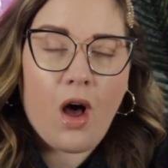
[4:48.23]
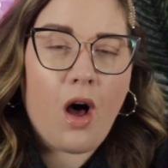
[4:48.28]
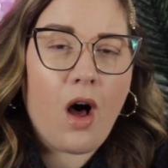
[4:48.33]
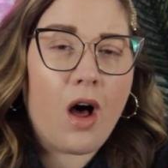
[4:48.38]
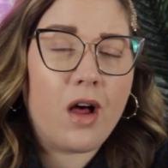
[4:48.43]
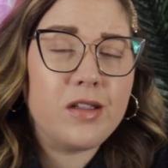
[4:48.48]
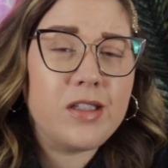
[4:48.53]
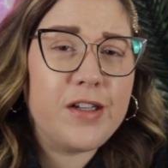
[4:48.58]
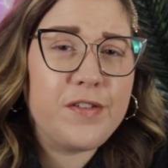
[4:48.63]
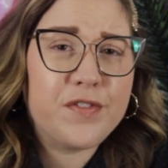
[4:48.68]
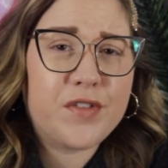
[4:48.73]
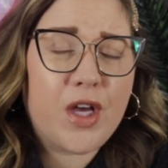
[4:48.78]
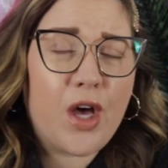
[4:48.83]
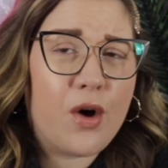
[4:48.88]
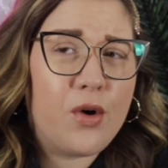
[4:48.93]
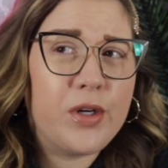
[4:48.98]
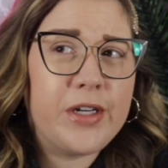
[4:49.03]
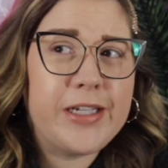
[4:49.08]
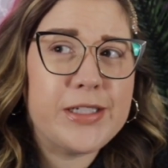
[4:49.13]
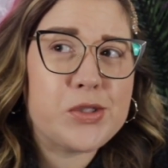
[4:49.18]
All of
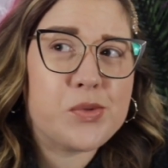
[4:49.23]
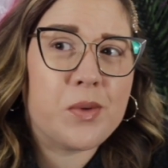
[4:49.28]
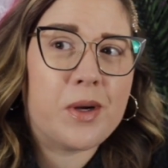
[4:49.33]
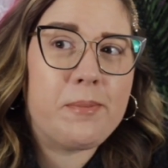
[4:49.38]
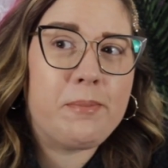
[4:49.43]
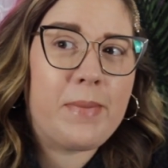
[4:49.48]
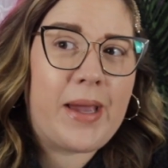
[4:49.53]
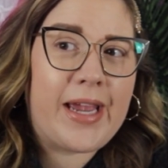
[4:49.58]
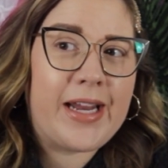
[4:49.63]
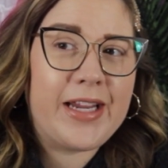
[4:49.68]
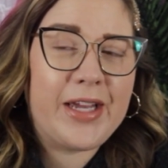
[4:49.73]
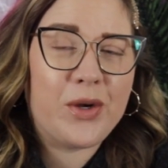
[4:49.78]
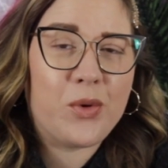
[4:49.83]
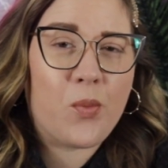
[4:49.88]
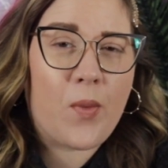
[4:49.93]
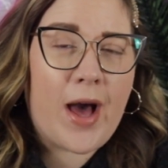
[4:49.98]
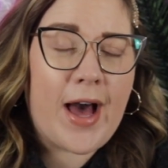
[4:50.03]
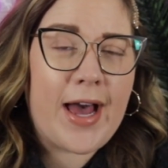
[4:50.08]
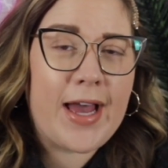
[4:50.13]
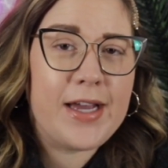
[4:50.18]
Kody's remaining
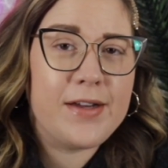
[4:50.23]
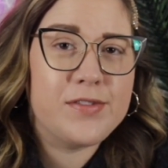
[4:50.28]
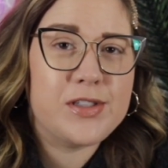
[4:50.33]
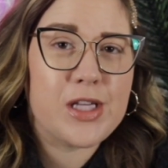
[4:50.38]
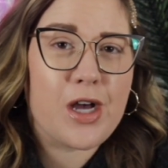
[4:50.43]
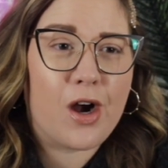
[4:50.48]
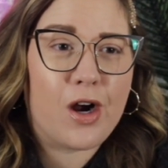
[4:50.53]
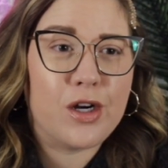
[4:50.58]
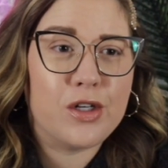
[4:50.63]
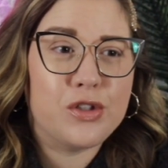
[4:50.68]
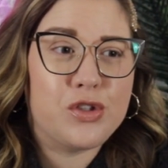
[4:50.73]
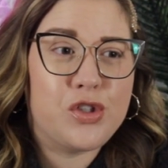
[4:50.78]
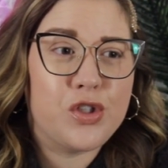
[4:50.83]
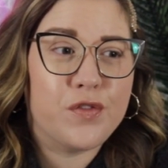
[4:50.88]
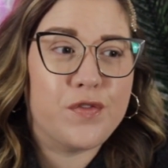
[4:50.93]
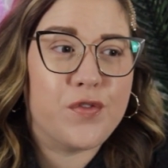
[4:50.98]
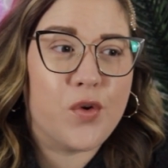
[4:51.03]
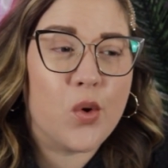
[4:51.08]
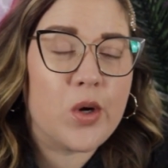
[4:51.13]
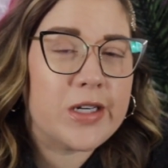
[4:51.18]
wives are
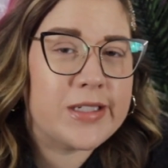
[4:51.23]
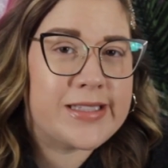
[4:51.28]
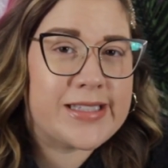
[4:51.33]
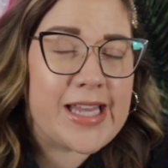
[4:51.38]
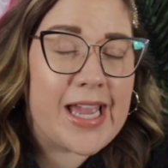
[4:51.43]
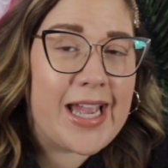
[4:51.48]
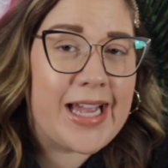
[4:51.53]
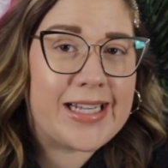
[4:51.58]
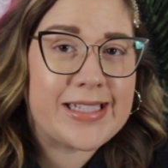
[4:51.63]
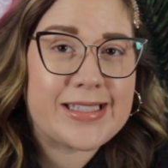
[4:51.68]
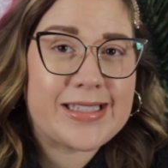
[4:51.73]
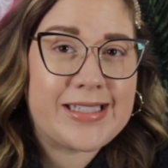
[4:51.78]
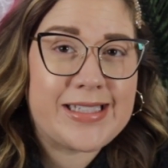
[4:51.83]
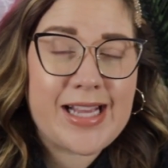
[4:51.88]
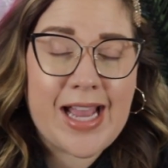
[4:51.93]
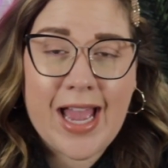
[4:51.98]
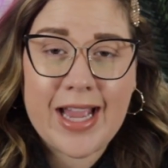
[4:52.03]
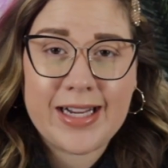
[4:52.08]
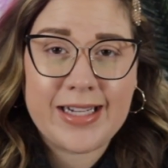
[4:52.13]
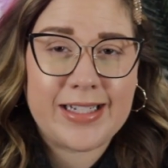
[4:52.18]
divorcees,
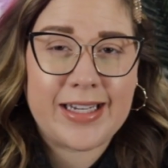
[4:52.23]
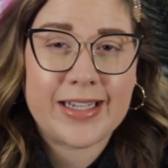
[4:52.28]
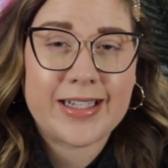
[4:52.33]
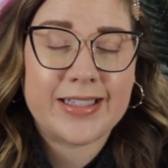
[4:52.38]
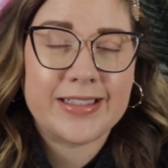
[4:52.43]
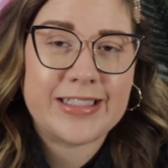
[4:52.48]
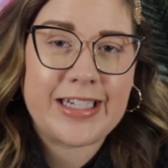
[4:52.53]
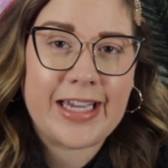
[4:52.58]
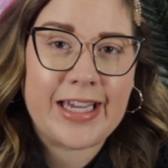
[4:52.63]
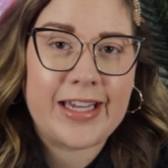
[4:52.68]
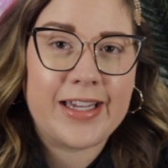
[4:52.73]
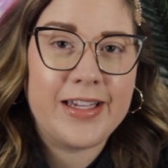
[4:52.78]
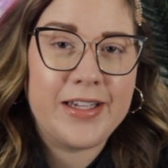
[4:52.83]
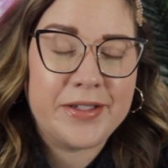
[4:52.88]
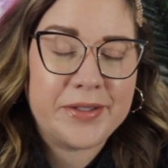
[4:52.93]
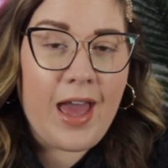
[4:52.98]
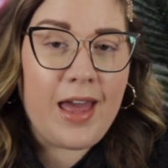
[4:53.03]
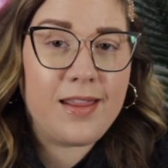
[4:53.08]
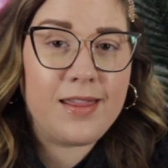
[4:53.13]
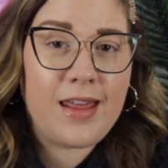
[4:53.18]
technically,
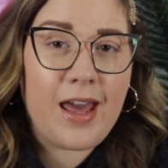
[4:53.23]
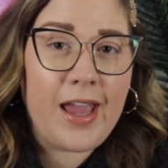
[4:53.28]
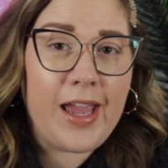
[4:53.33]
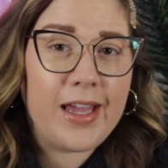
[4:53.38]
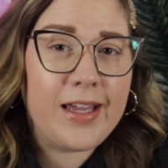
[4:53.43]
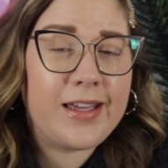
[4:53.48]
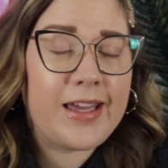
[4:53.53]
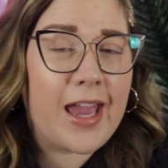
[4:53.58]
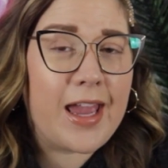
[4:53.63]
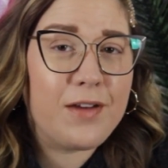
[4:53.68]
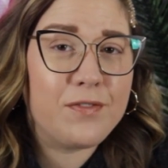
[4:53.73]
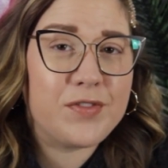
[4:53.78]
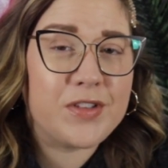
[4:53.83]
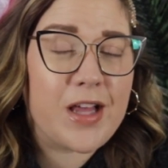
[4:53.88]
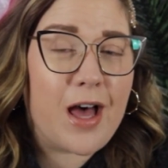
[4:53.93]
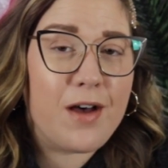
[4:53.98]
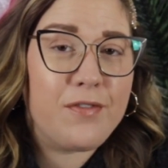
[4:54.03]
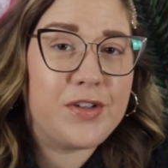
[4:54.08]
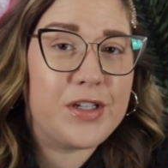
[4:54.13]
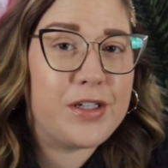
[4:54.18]
and they gave
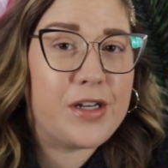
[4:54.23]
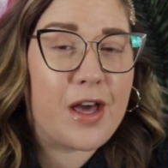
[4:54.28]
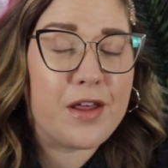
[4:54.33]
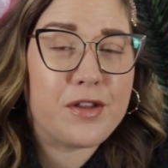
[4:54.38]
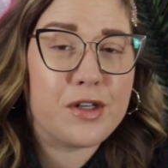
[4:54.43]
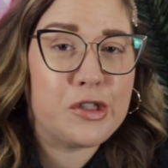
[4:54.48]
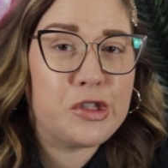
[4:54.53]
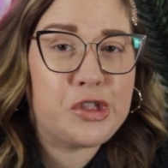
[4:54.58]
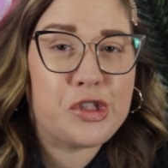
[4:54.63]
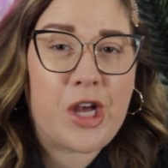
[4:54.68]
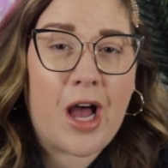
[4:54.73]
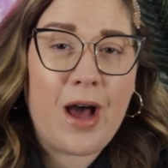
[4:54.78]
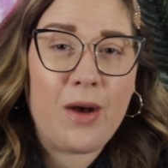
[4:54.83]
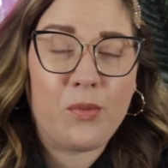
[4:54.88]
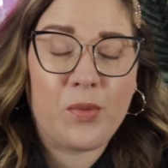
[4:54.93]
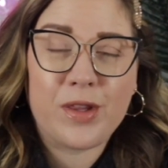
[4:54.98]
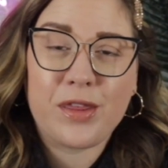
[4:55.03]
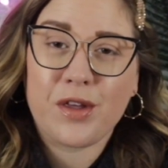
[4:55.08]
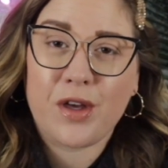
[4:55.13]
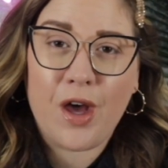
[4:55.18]
love another shot
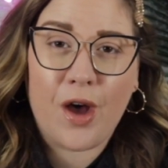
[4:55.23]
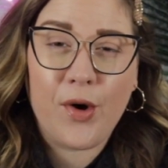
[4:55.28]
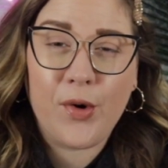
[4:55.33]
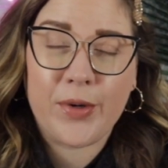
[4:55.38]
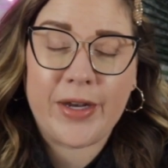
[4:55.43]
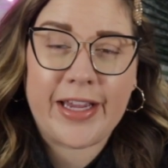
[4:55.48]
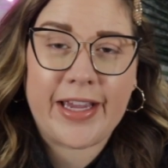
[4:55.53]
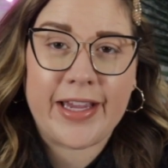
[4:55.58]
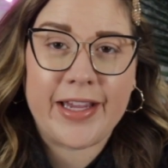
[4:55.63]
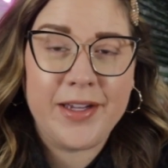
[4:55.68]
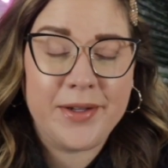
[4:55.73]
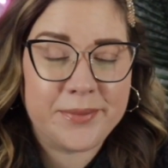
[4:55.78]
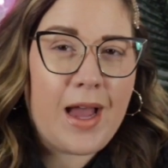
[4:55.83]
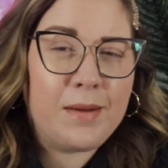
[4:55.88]
with Kody.